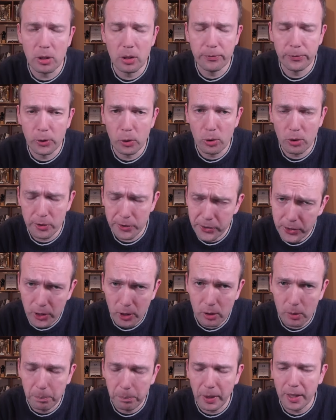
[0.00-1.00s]
if you are a
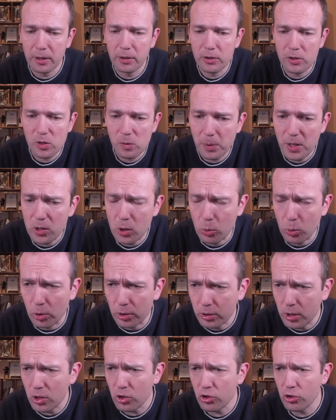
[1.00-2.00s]
skilled player in space
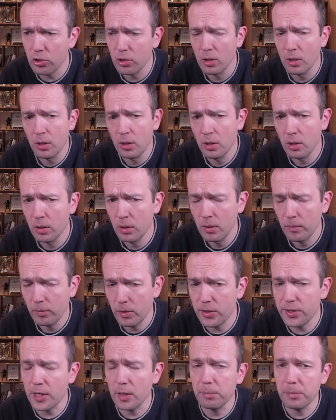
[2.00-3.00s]
advantage,
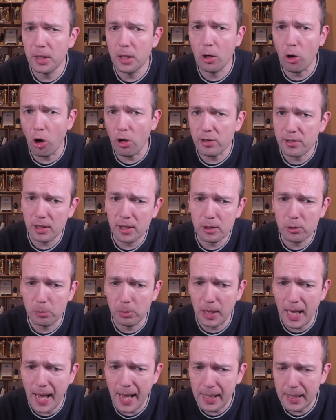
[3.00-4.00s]
this can be costly to
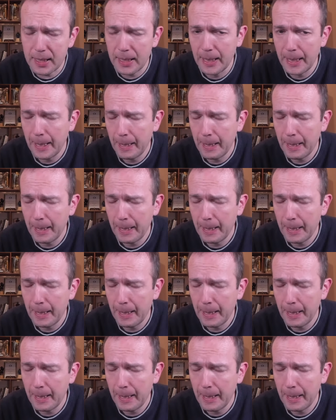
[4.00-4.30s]
black.